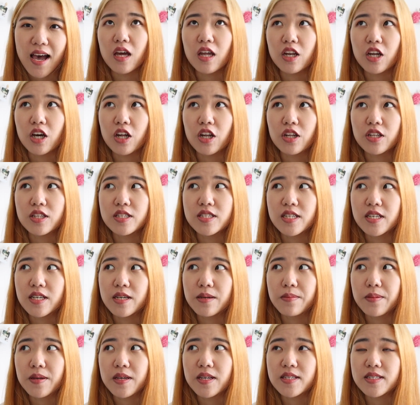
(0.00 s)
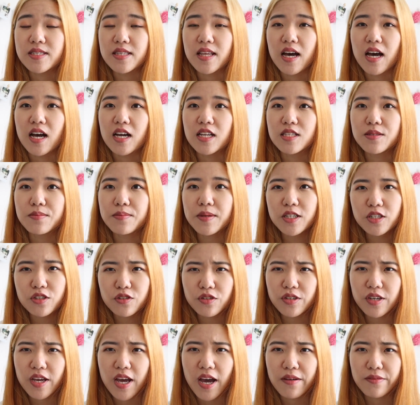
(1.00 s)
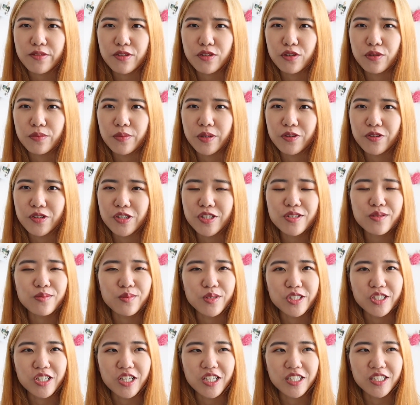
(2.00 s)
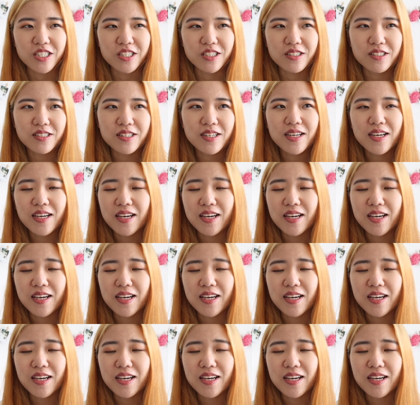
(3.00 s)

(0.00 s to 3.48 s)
Another tip is that make sure you have 2 mirrors, which I didn't.